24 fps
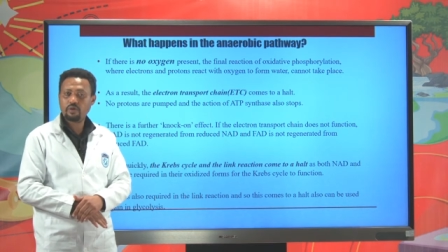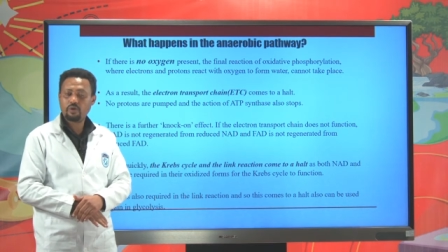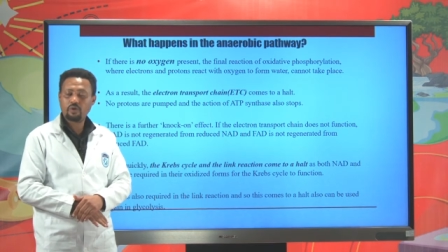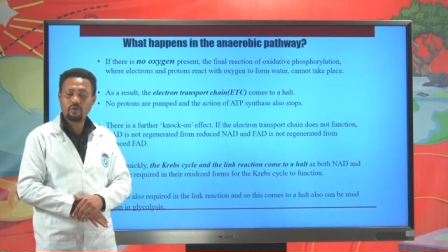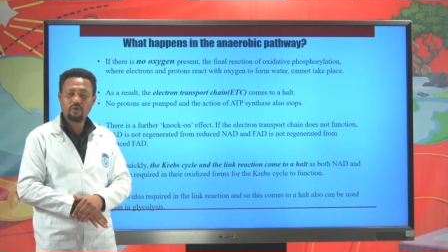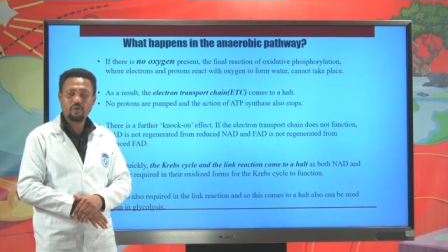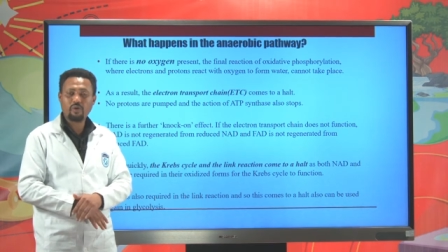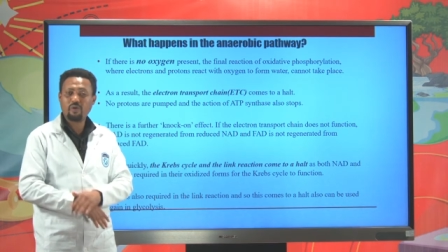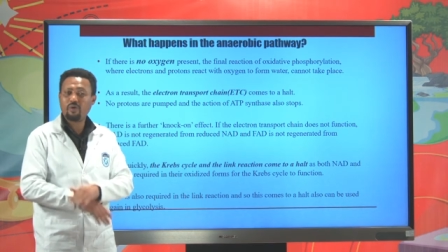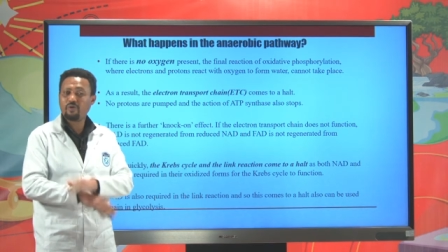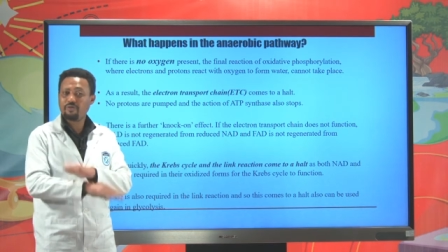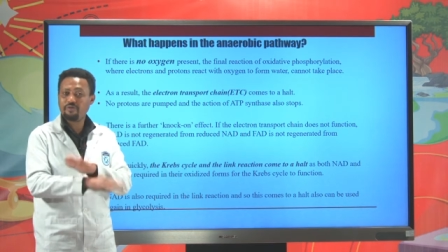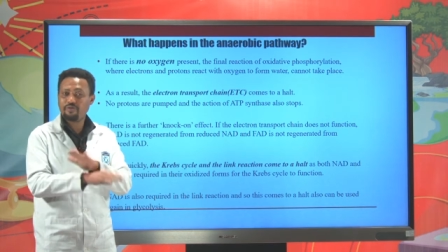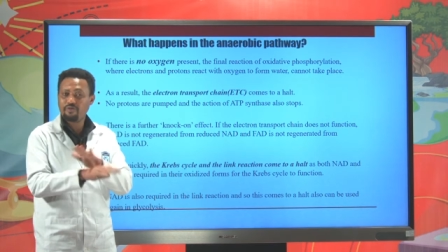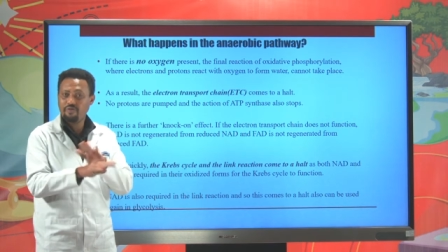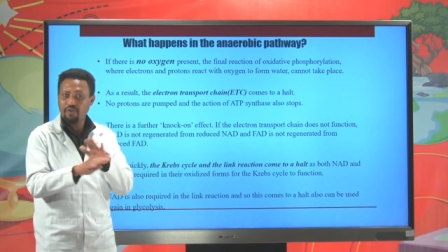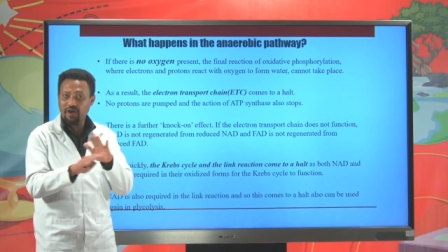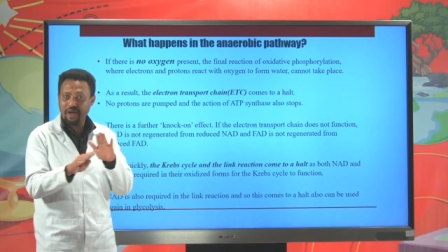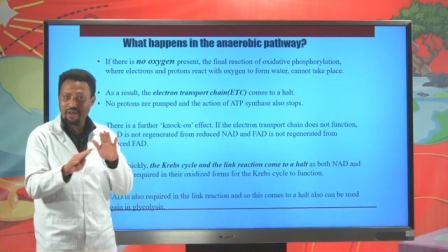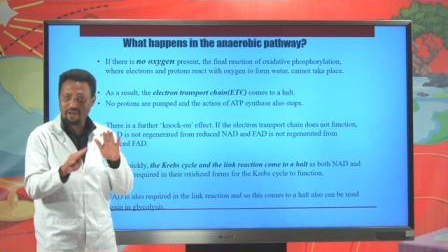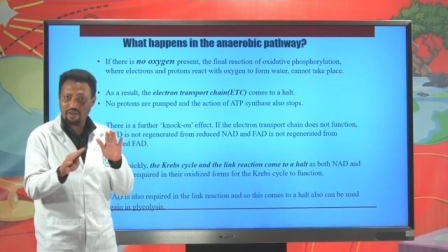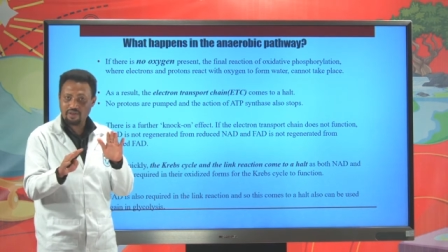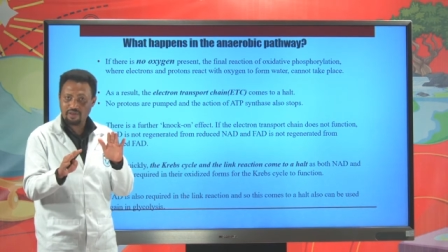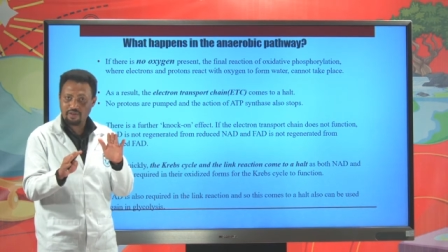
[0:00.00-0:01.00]
or
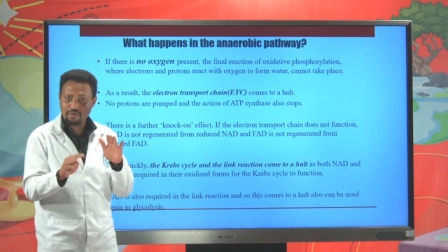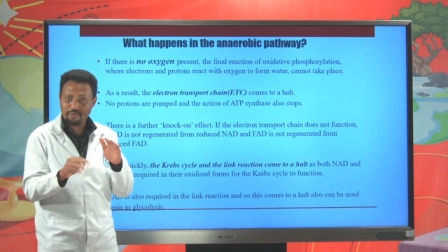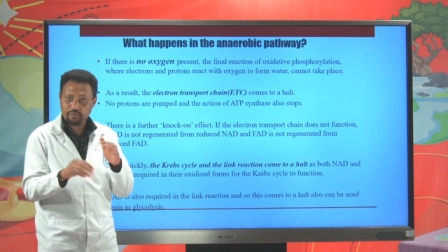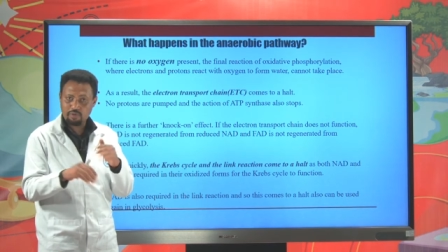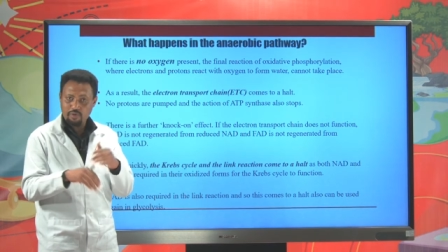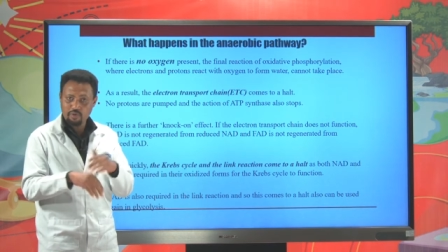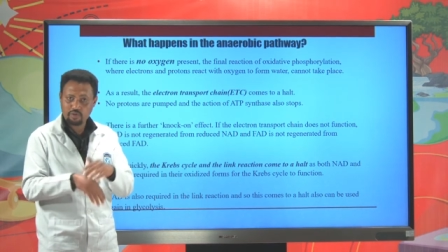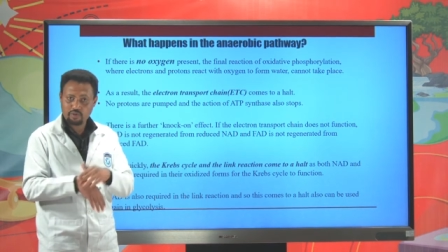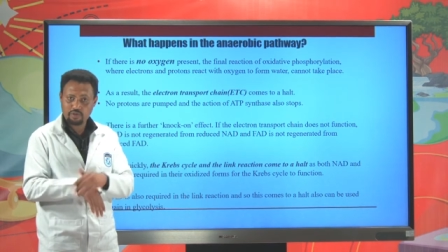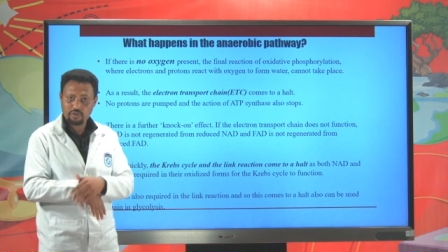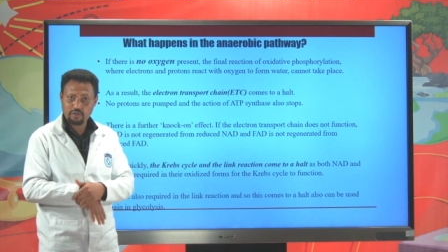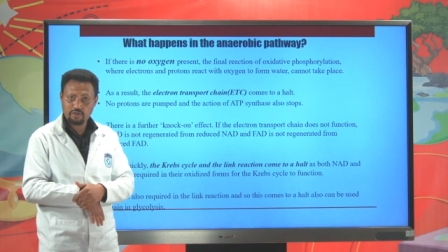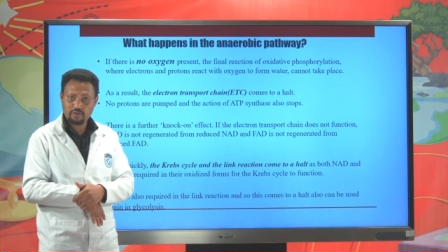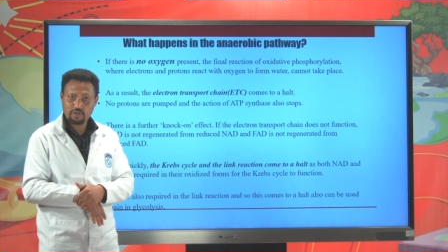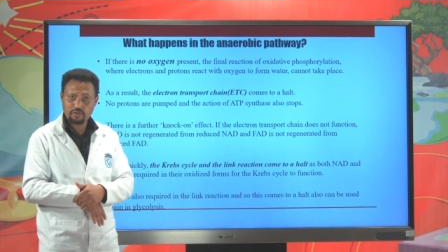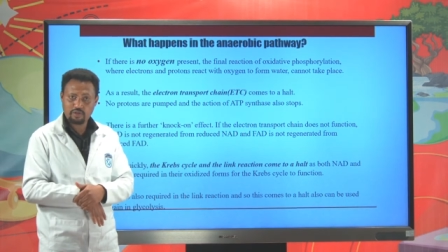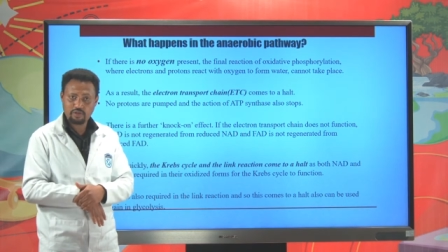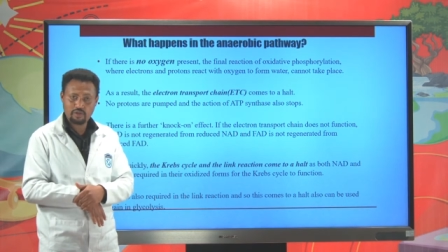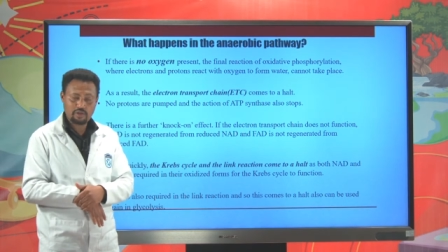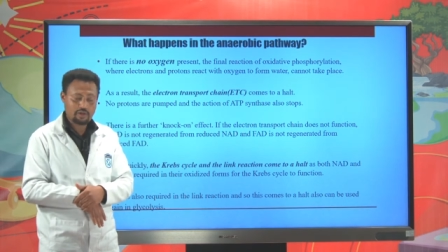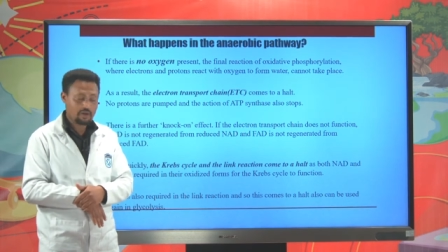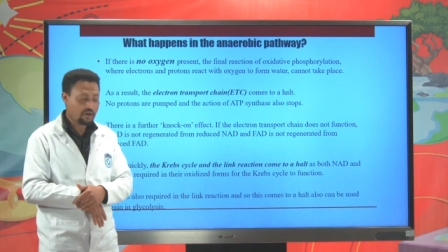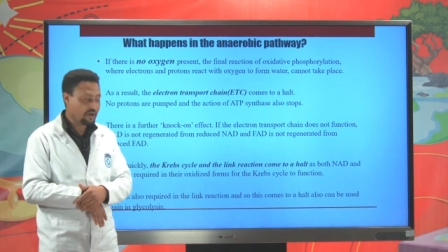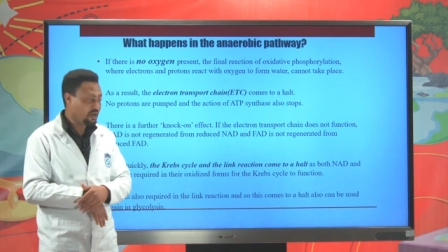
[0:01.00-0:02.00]
FAD in the process.
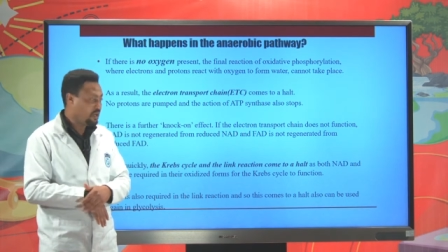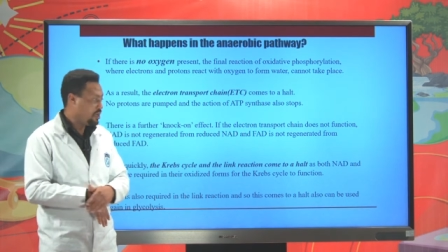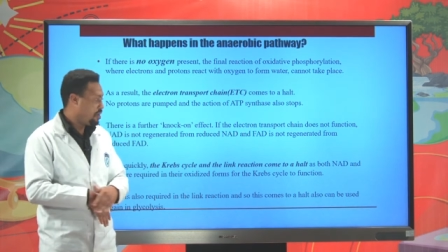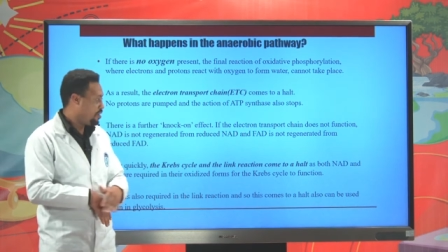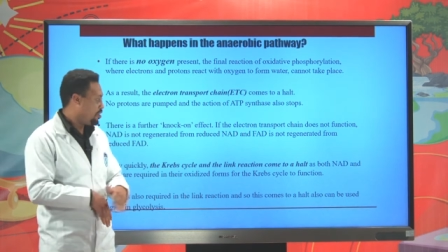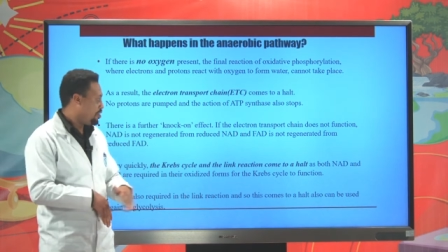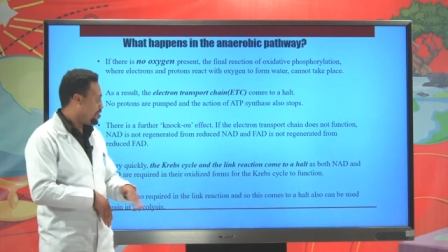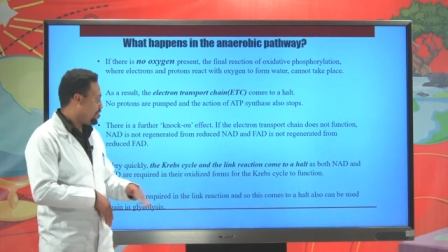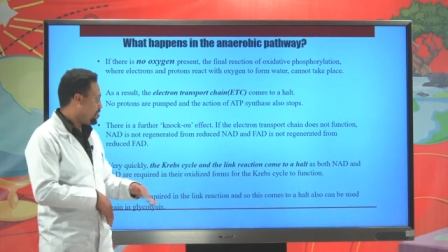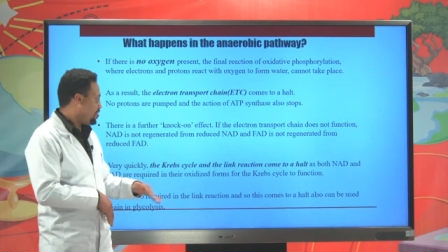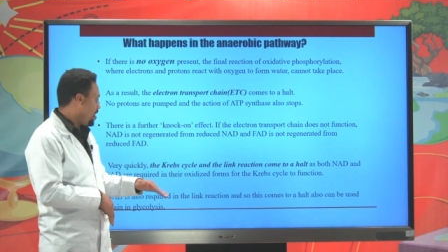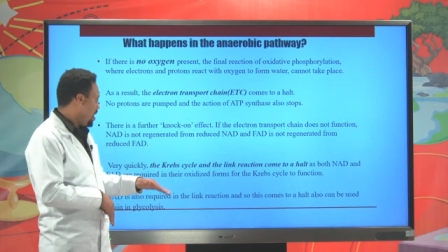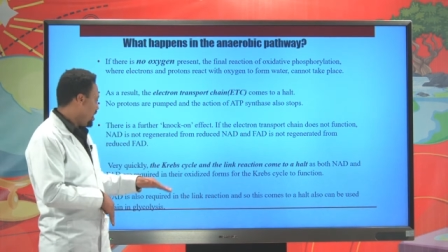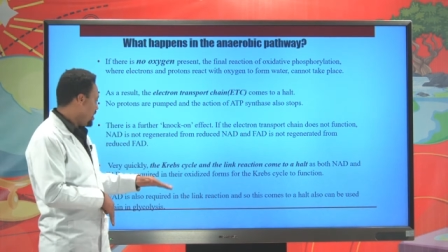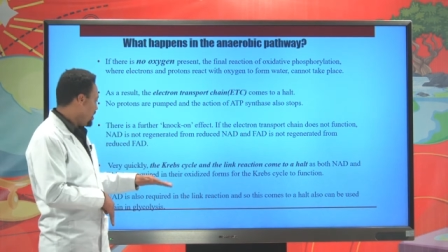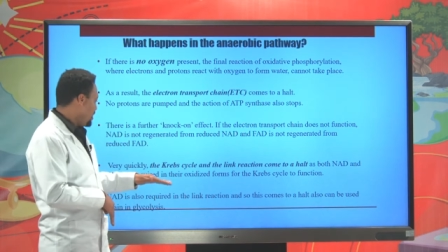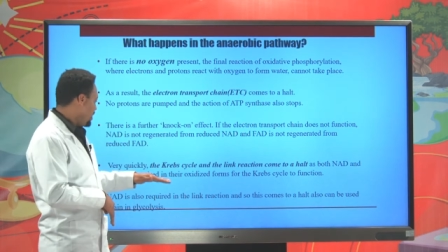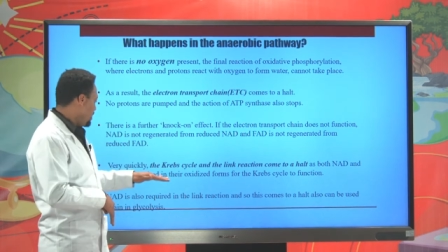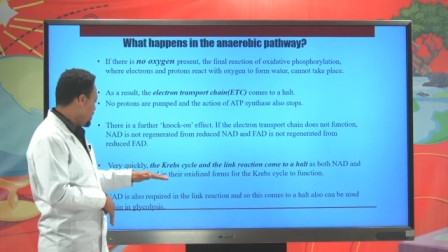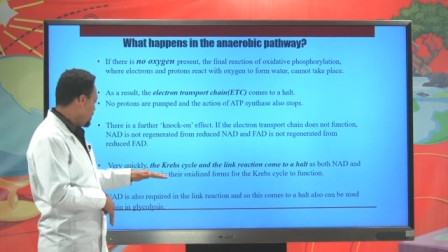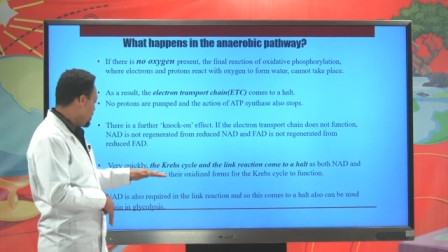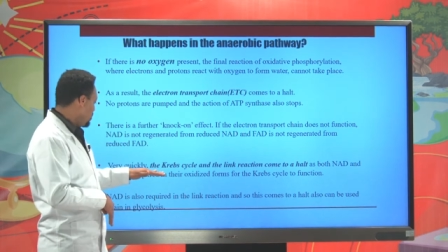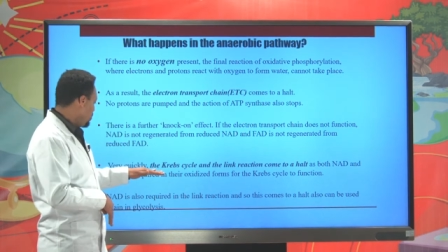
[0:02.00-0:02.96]
finally